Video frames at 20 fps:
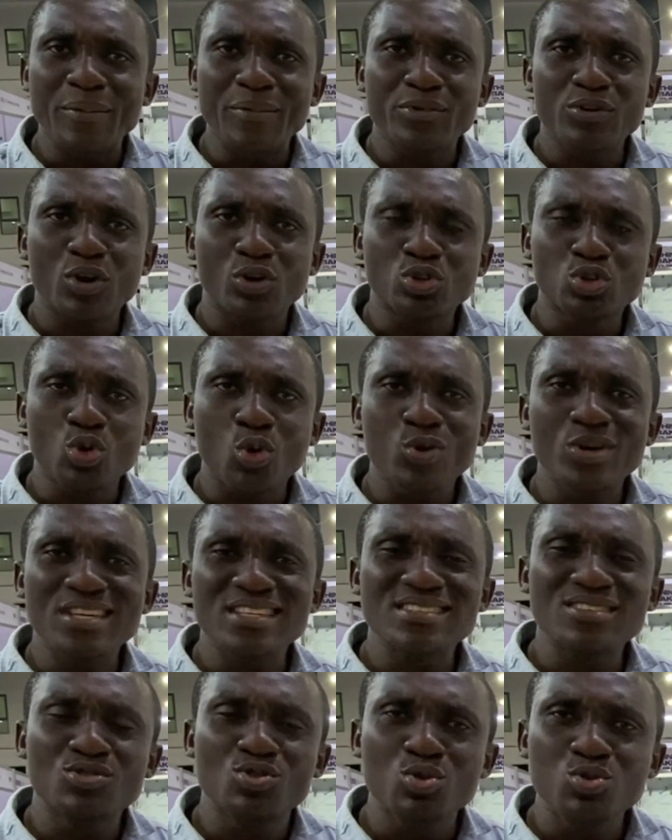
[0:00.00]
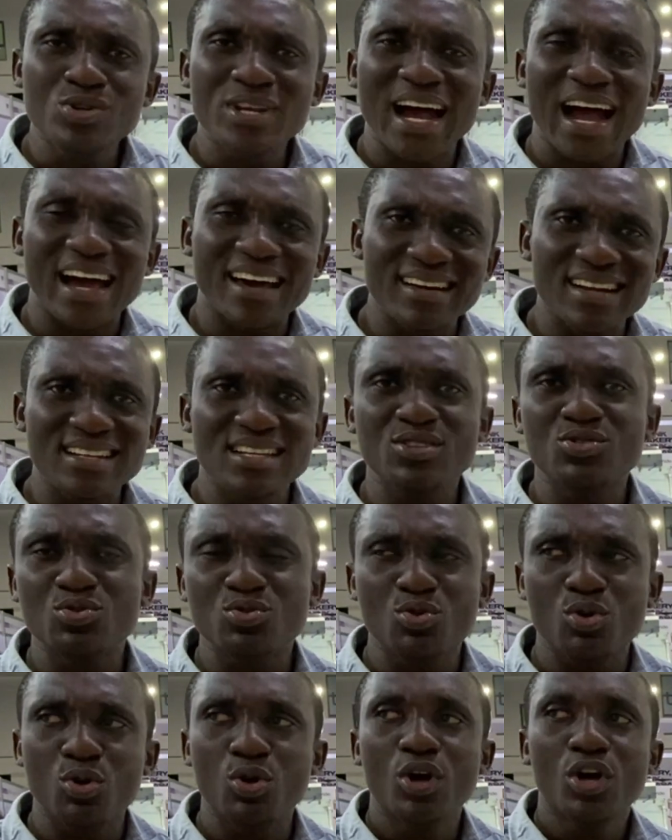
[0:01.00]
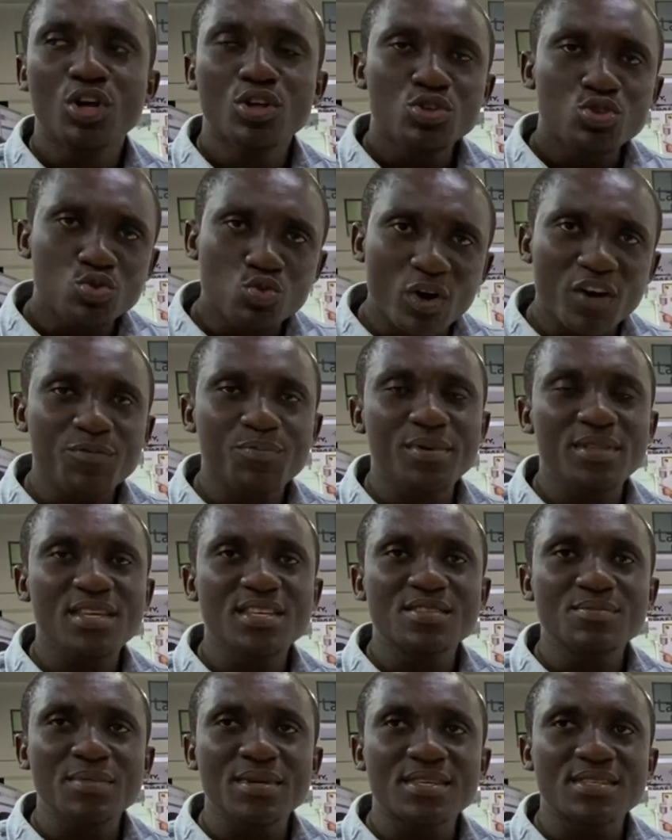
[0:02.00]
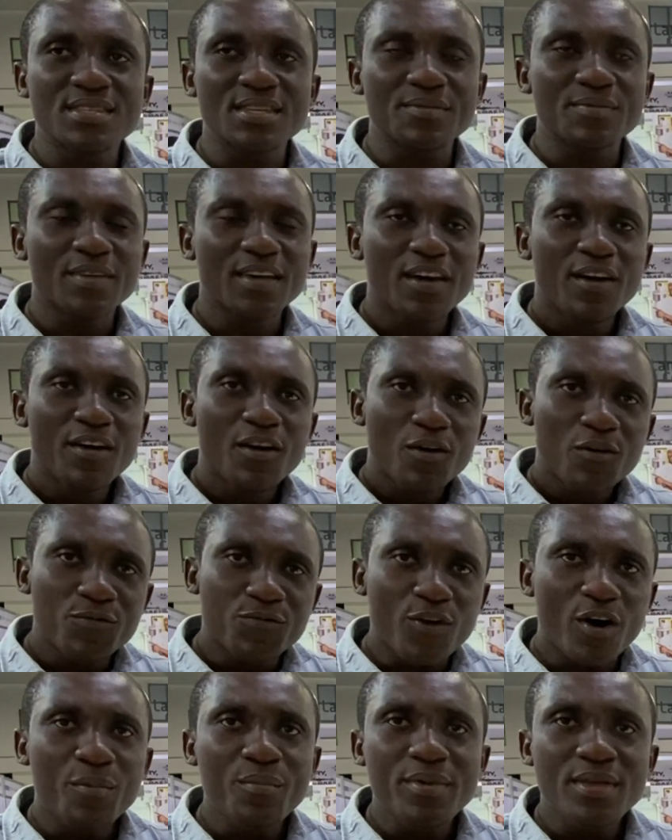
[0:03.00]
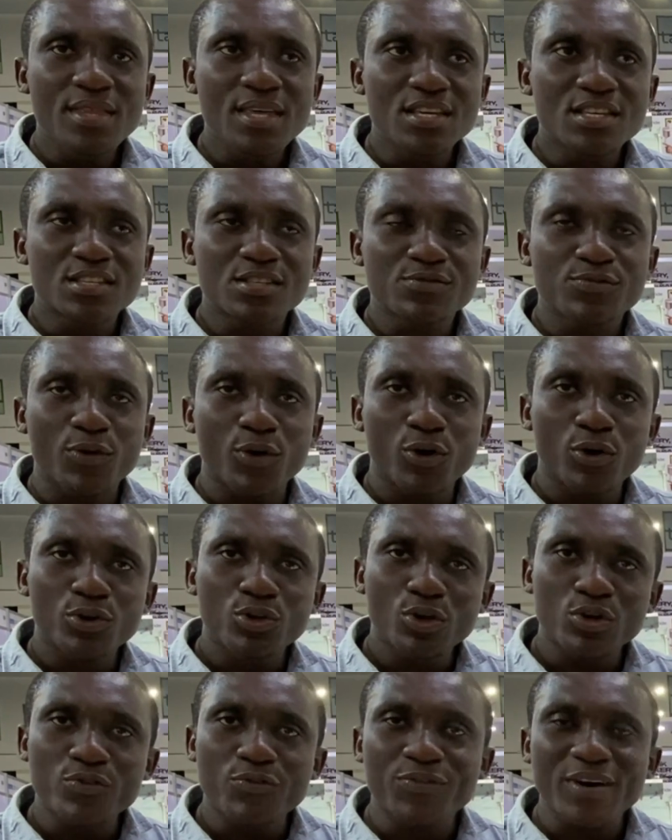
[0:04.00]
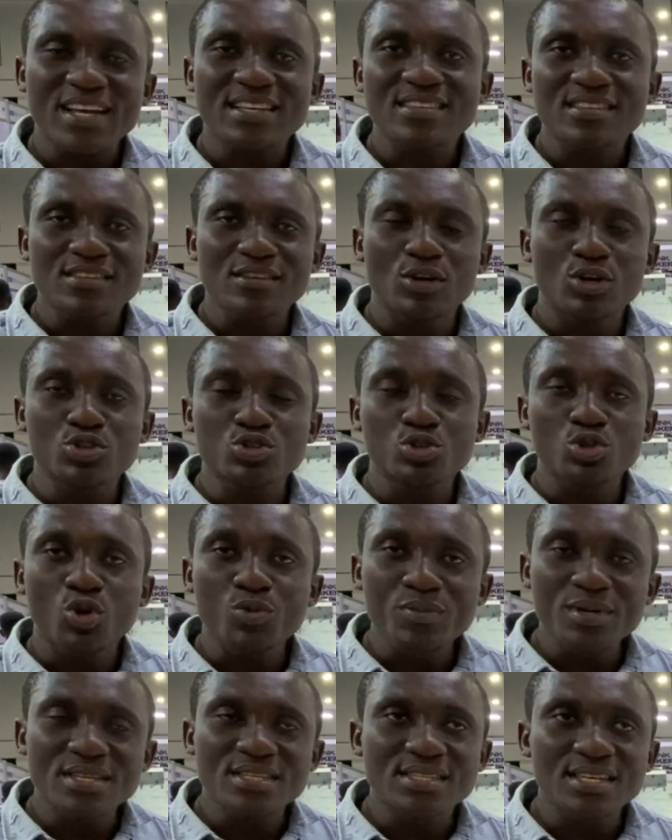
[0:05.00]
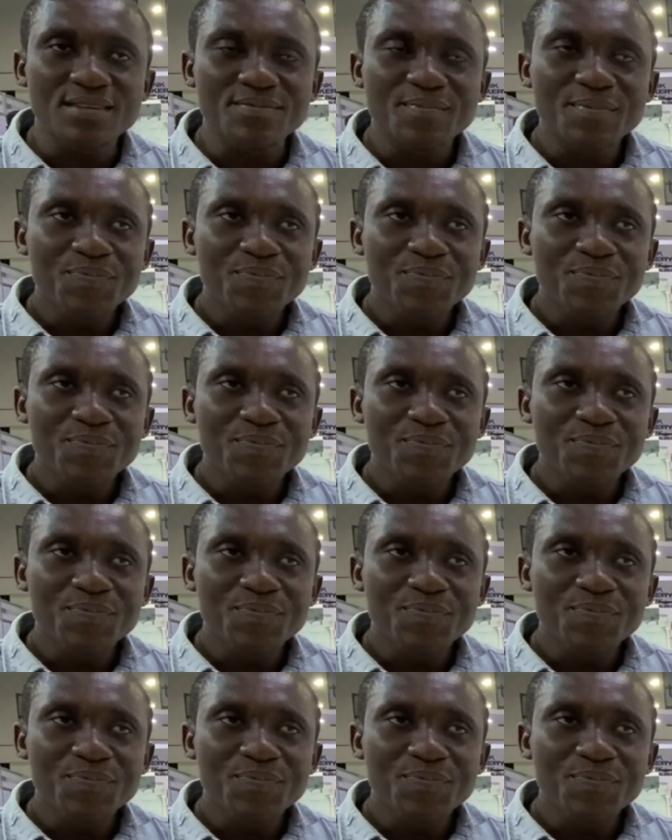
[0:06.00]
Your dough is good and ready to go. 12 minutes mixing, 4 minutes for your slow mixing.